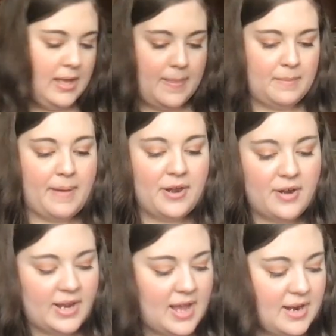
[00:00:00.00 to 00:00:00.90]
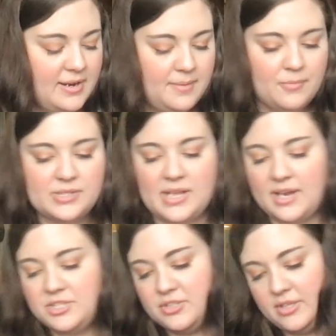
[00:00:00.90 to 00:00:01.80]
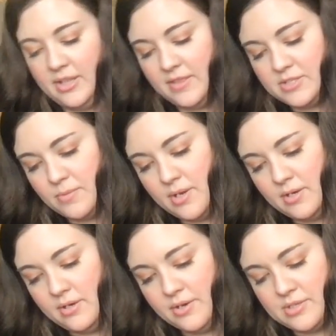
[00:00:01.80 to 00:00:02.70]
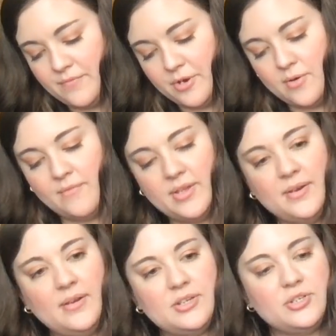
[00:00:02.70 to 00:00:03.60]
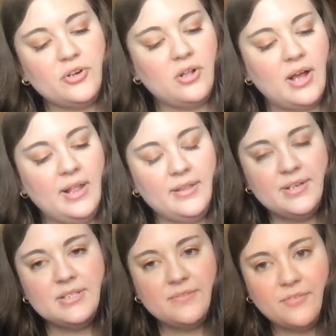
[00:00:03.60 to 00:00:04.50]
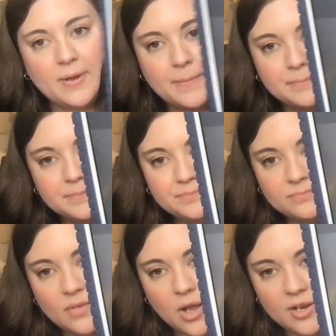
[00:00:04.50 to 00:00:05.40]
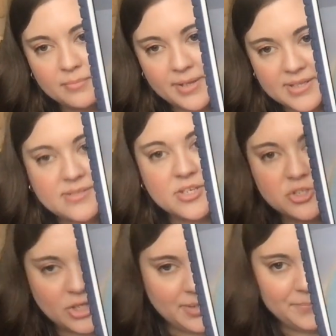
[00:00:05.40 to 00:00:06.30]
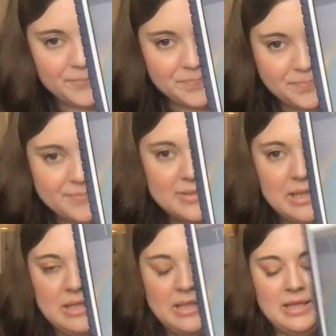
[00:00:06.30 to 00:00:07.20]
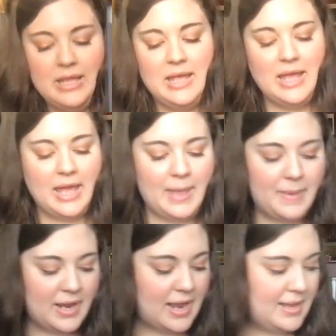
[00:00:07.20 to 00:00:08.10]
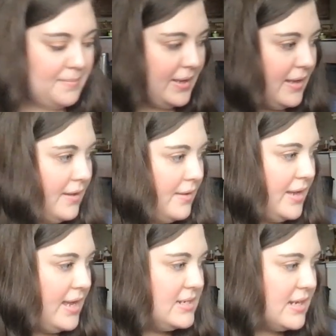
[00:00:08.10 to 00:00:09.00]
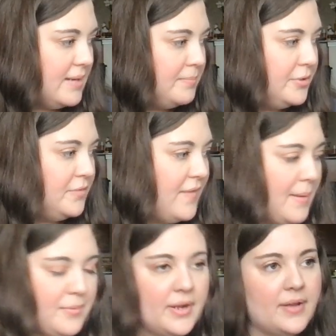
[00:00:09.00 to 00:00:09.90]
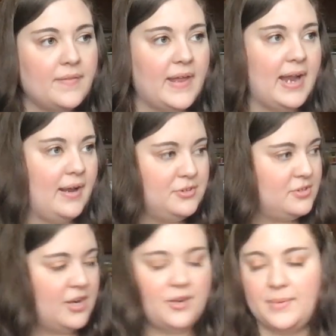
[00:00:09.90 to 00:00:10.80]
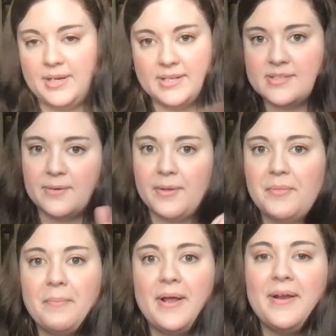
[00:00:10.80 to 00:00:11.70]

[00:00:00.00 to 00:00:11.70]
The pattern I got him was actually this one. Here's a photo of it. Turtle Island from Autumn Lane Stitchery. And then I got him like a hand-dyed blue fabric that I do not know what he has done with. But,